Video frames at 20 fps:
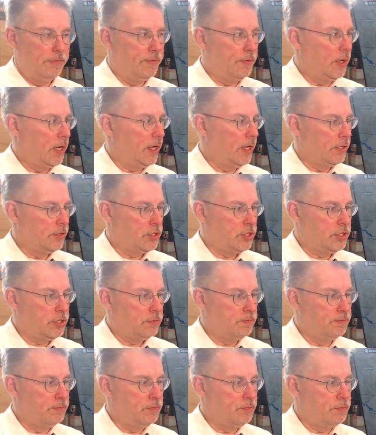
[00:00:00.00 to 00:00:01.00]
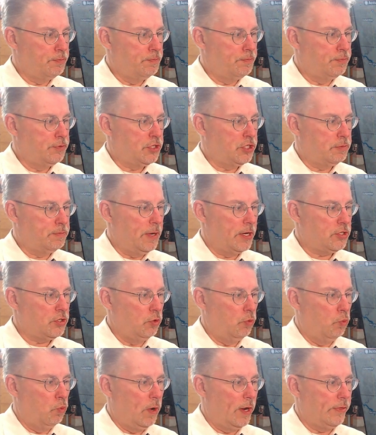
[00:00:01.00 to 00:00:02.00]
a
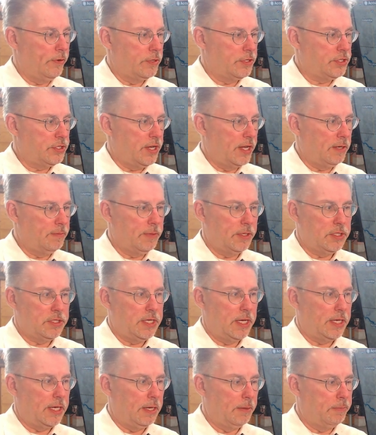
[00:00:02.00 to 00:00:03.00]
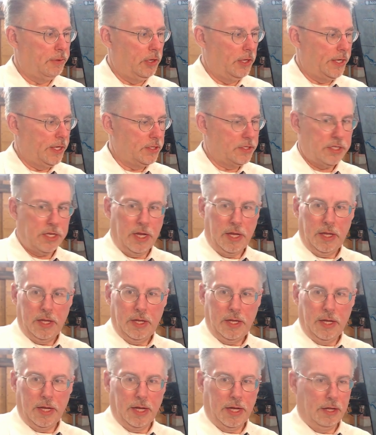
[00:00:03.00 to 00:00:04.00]
special weather statement taking place.
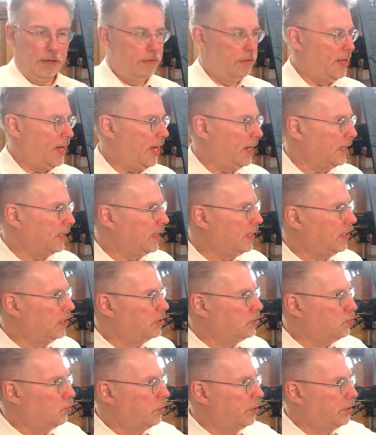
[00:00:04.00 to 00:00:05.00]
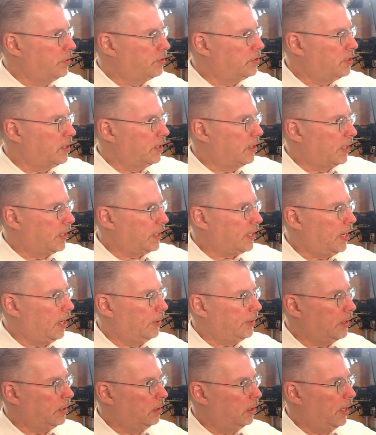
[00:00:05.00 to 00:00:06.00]
That, again, is where you see the
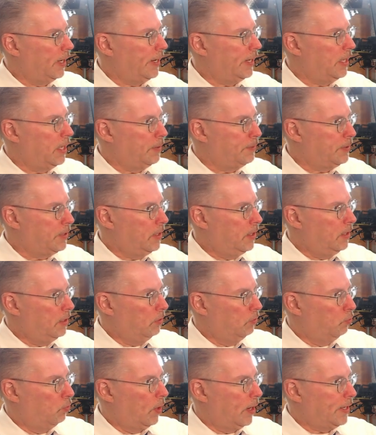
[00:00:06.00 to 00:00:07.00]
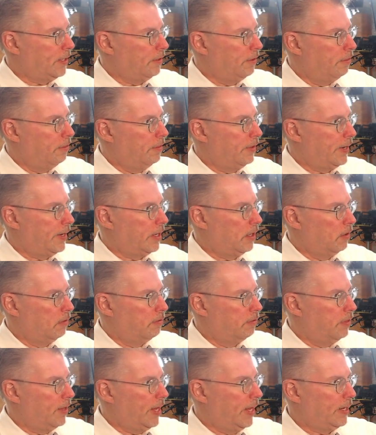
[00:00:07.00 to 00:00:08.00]
county light up right
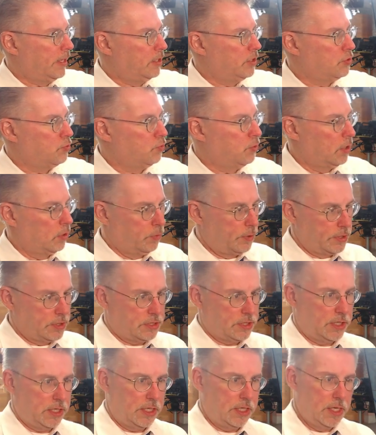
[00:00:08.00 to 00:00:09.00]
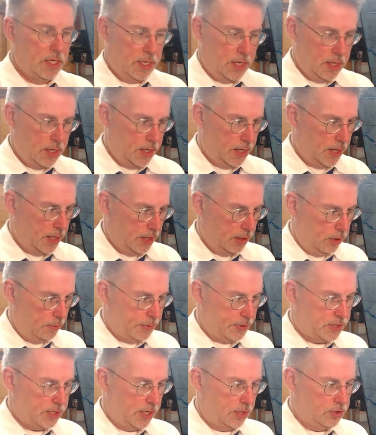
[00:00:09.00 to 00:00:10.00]
there. That is where we see the
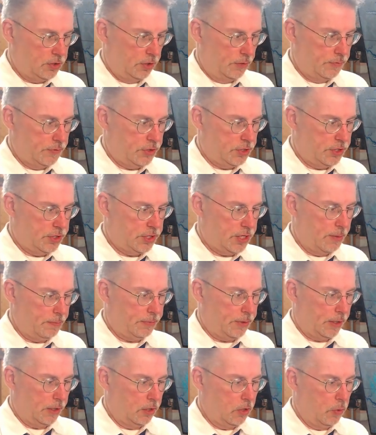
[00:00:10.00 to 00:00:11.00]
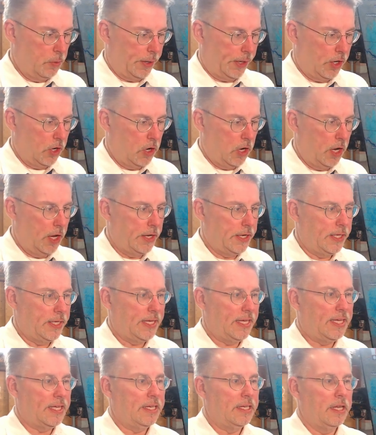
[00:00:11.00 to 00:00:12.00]
potential of something going on
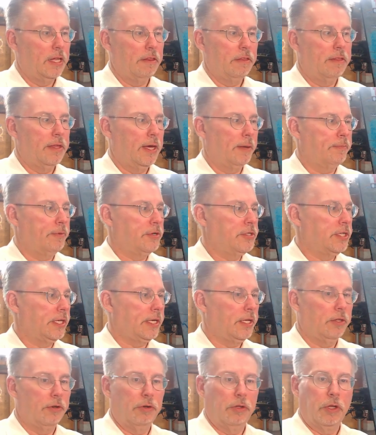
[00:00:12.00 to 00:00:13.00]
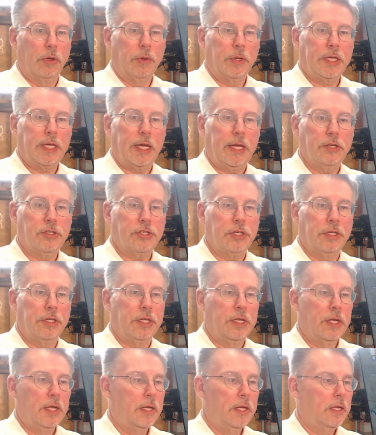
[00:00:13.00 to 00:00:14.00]
in that particular
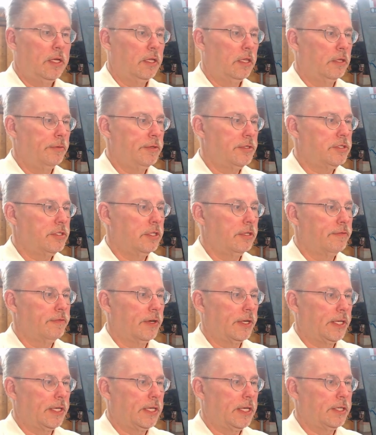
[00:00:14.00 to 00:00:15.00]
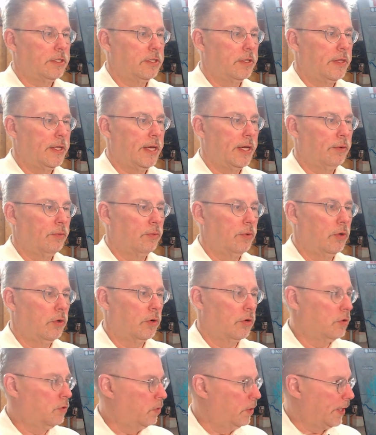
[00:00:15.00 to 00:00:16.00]
location. Let me see if I can get to that
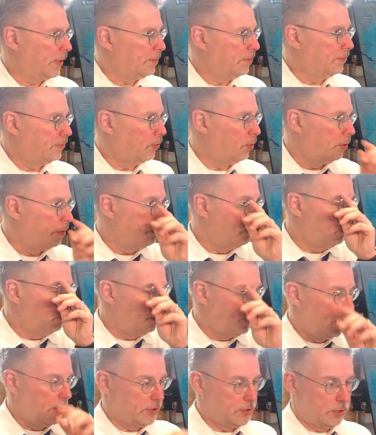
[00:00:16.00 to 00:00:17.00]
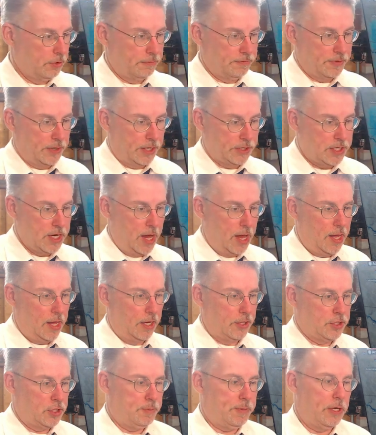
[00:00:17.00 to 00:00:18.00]
real quick before we move on too fast.
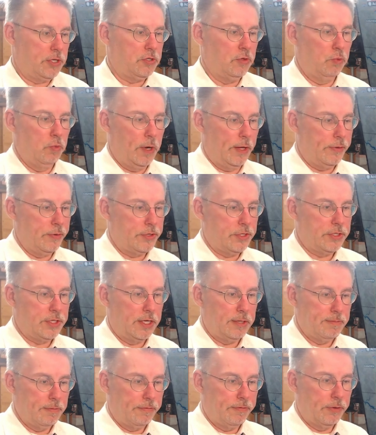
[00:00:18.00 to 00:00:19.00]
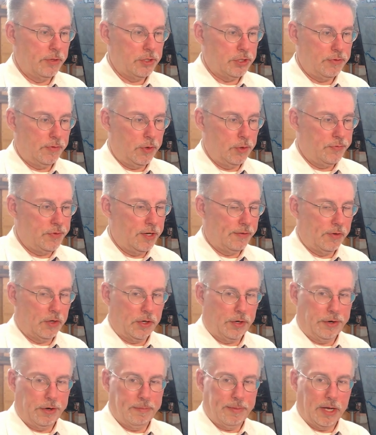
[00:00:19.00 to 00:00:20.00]
A special weather statement, for those of you who have never
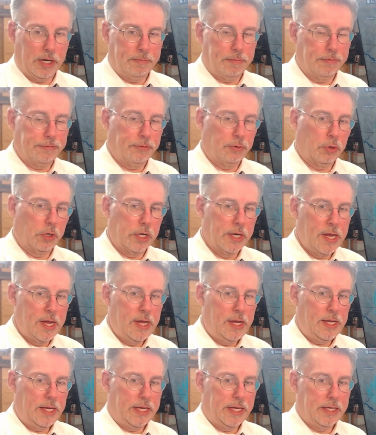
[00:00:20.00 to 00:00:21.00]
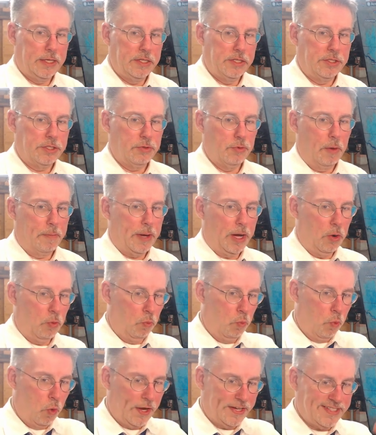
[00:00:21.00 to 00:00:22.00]
heard about it before, is
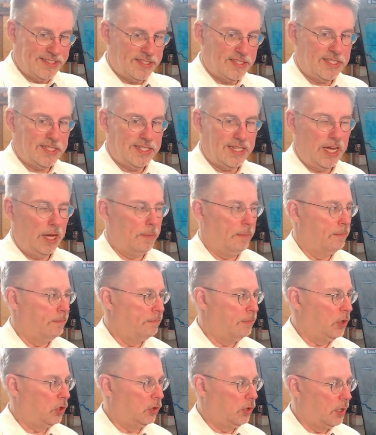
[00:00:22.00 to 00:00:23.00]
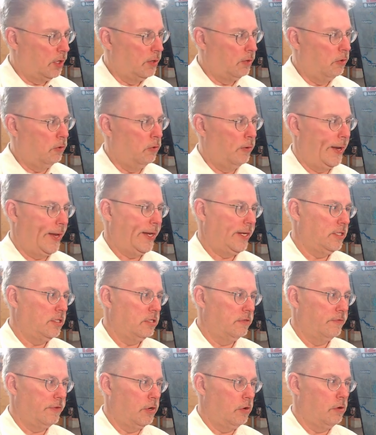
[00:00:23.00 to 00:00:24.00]
about one step below a
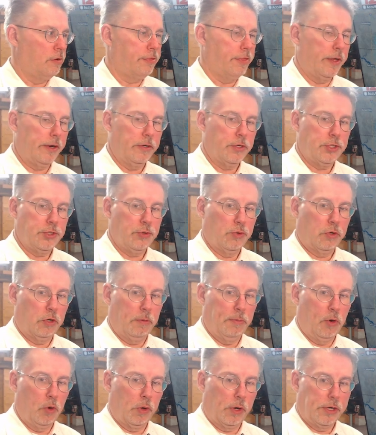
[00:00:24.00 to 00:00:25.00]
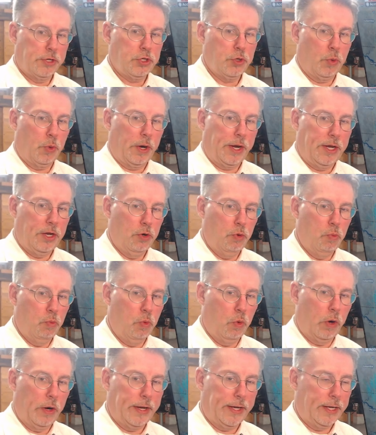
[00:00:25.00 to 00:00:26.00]
severe thunderstorm or a tornado
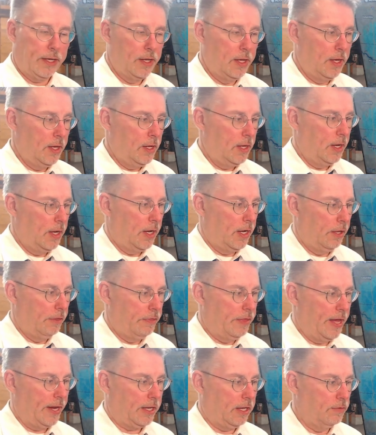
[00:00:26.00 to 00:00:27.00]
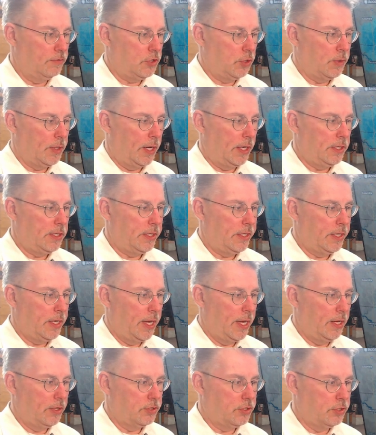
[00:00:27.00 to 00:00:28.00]
warning. That gives you an
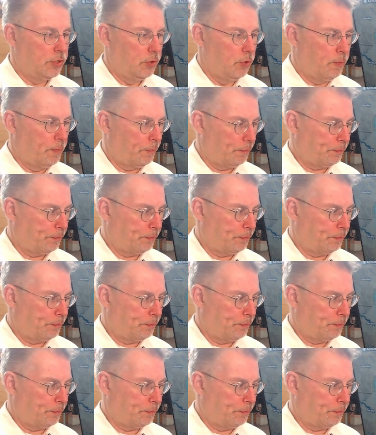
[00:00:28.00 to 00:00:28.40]
idea as to